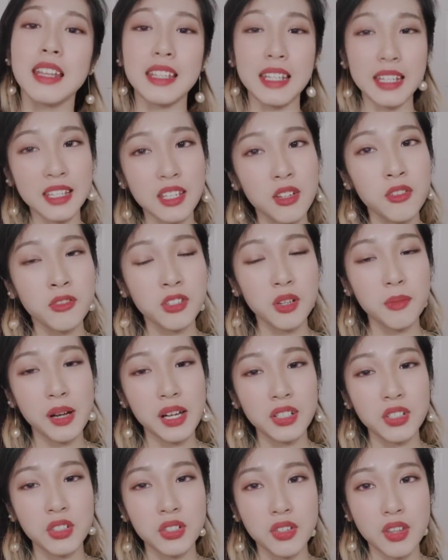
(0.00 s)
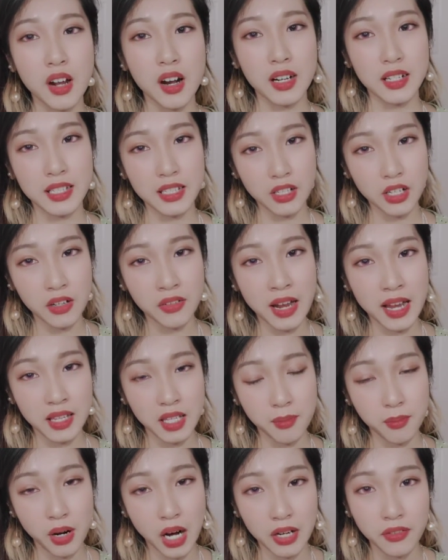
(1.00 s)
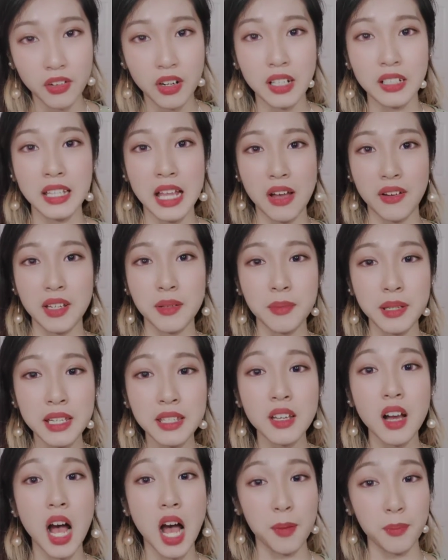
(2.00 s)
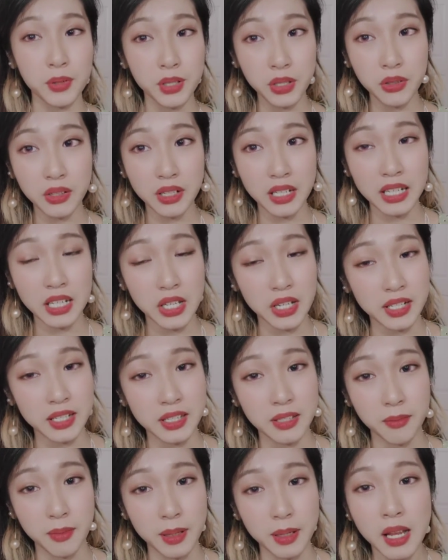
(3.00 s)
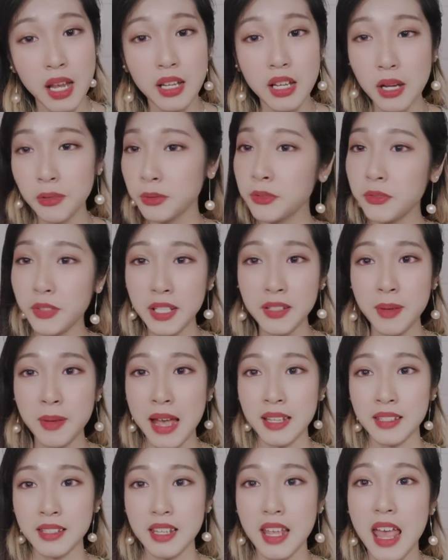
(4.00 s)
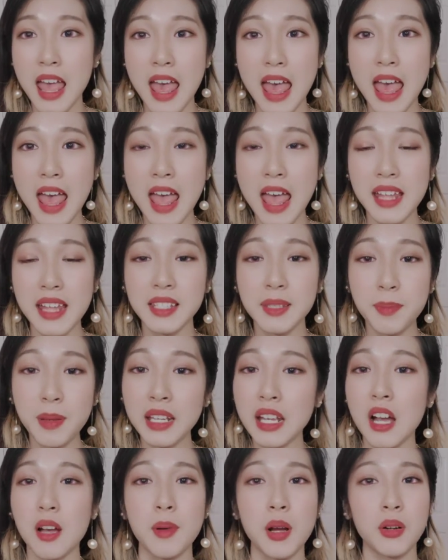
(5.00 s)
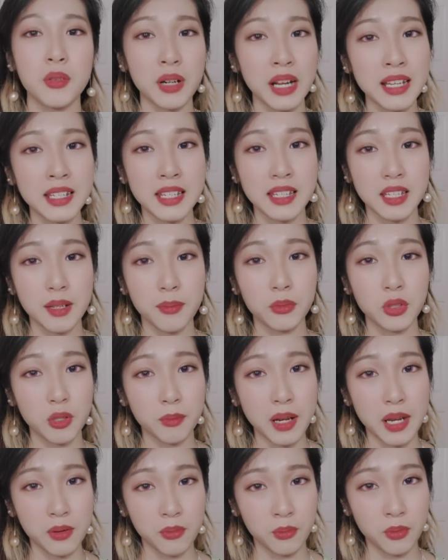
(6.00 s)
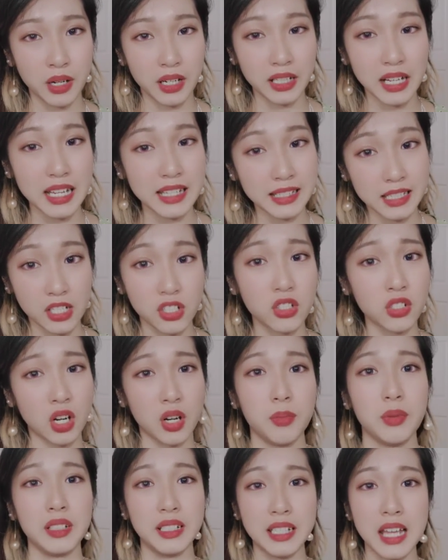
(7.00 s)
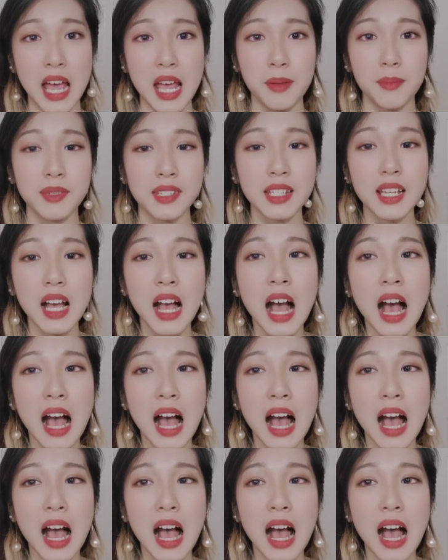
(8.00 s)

Thank you so much to the Art Center of Highland Park for allowing me the opportunity to exhibit Kung Flu face masks and speak out about racism through my work in such turbulent times.